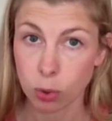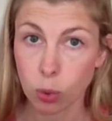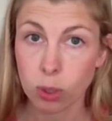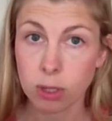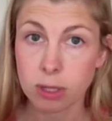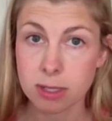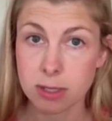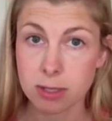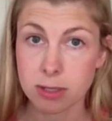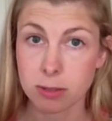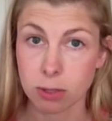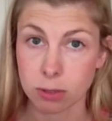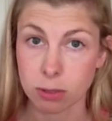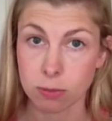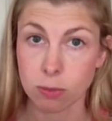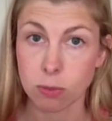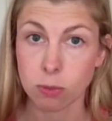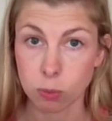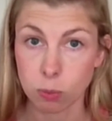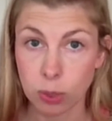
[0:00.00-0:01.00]
cortisol,
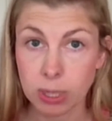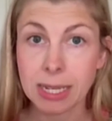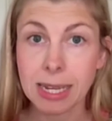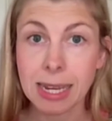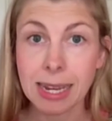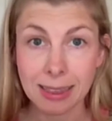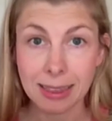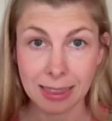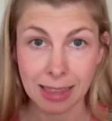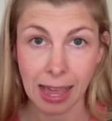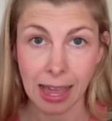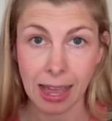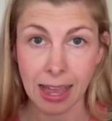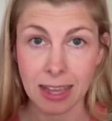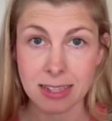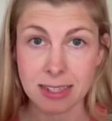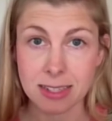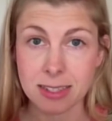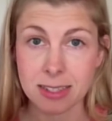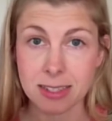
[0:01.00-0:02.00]
we need
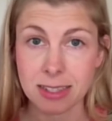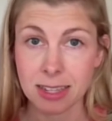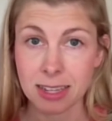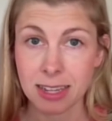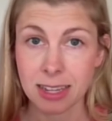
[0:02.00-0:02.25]
that,